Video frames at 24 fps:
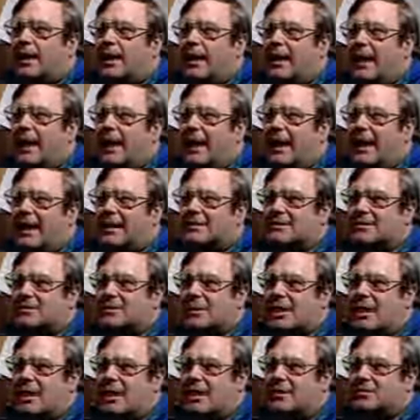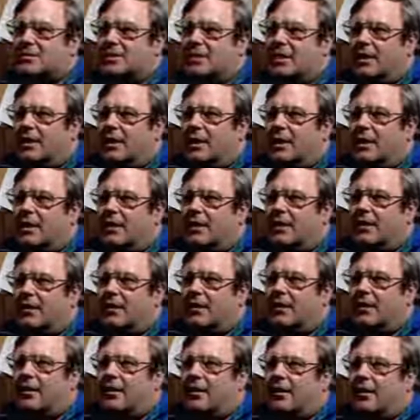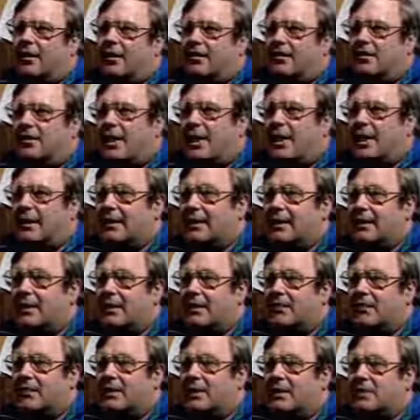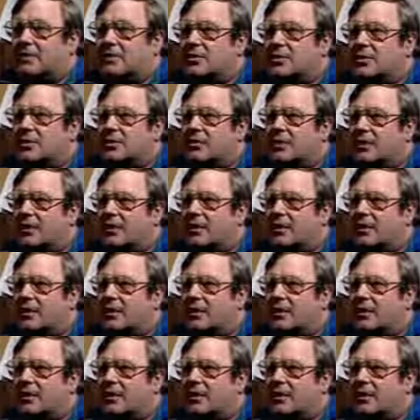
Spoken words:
AIDS is actually, by the definition,